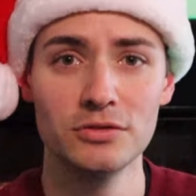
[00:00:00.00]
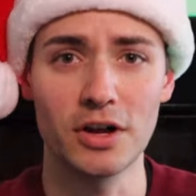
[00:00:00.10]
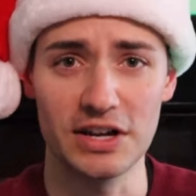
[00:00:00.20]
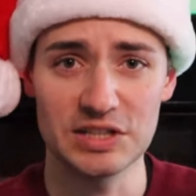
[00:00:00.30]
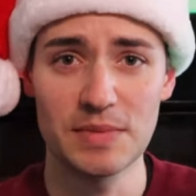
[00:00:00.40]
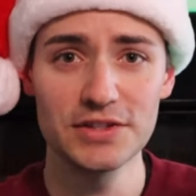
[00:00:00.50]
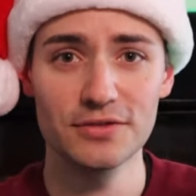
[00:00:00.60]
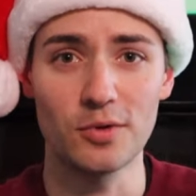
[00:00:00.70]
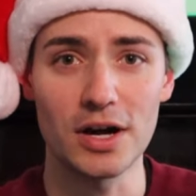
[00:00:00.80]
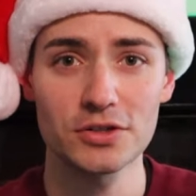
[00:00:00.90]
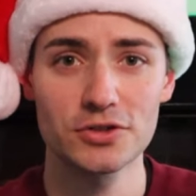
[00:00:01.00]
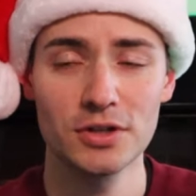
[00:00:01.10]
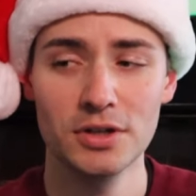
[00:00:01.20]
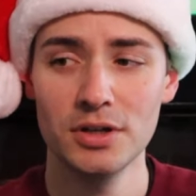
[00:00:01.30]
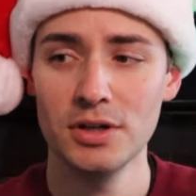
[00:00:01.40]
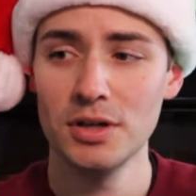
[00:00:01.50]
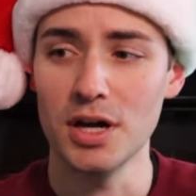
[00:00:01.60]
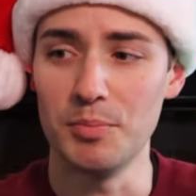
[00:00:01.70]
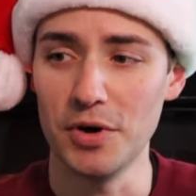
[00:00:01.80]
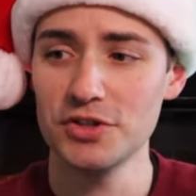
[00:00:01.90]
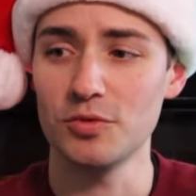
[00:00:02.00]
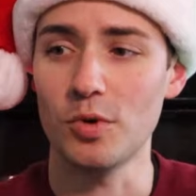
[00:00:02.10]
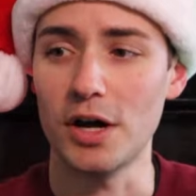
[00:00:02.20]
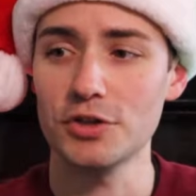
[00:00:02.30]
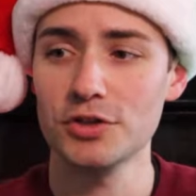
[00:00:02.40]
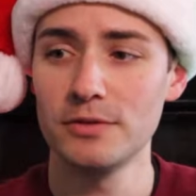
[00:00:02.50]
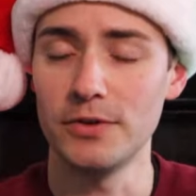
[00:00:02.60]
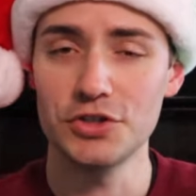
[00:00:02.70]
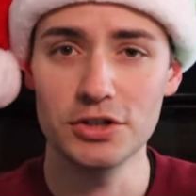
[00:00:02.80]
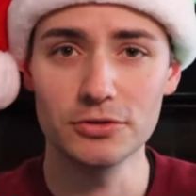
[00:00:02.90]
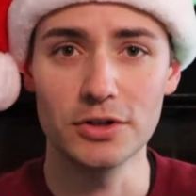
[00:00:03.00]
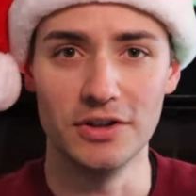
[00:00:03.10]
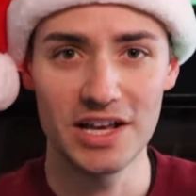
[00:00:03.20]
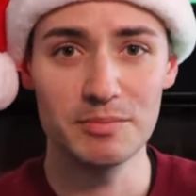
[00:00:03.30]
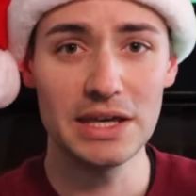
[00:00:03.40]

Not an expensive watch, a budget watch for children like